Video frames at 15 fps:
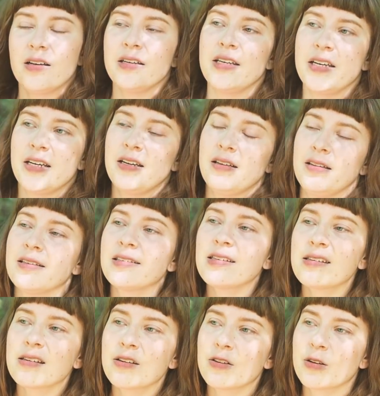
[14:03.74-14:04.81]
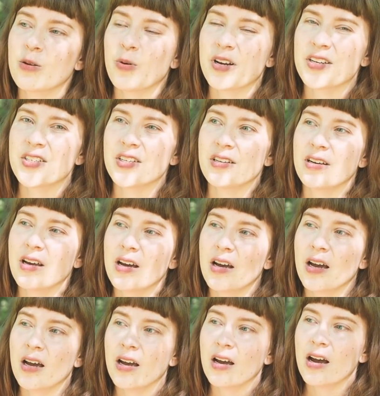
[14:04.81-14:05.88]
Yeah, this is a good question.
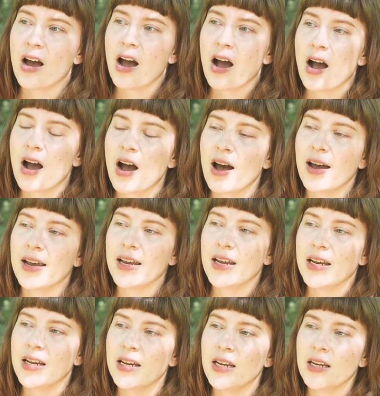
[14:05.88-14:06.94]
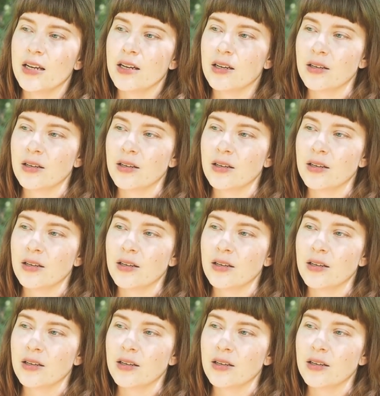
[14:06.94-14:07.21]
I